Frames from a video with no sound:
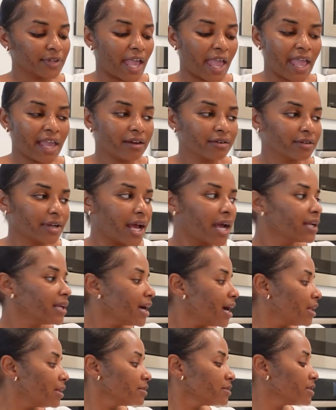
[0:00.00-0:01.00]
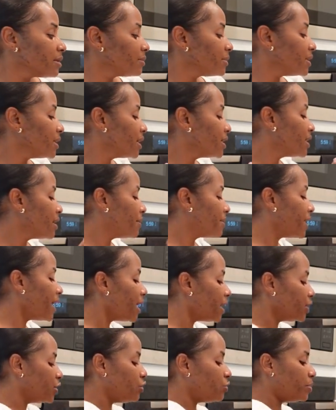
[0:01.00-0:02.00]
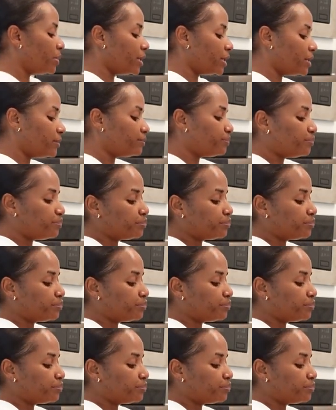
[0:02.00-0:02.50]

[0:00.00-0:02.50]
eight or nine dollars, something like that. But they had a cute one.